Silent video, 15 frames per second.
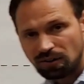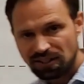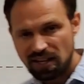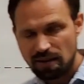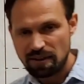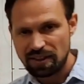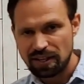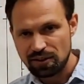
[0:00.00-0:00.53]

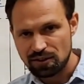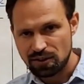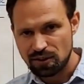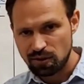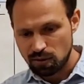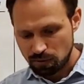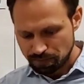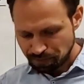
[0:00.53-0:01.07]
Timothy
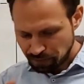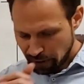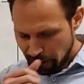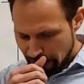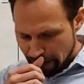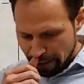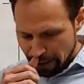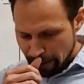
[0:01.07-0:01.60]
to
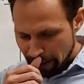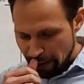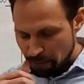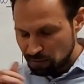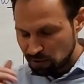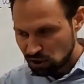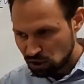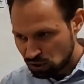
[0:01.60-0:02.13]

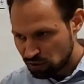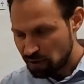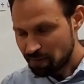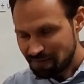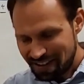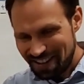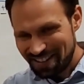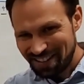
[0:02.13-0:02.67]
strip
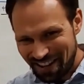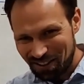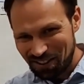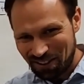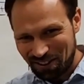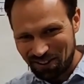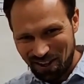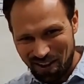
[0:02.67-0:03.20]
these
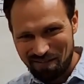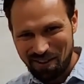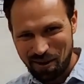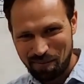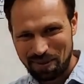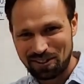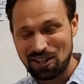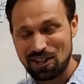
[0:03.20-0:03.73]
elders of their
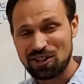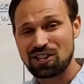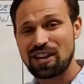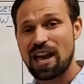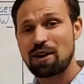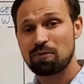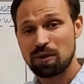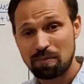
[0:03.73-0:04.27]
position
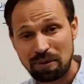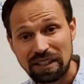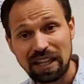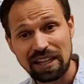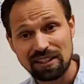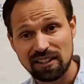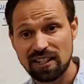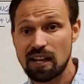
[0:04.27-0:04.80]
and
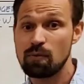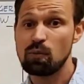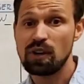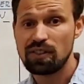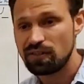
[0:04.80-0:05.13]
replace them with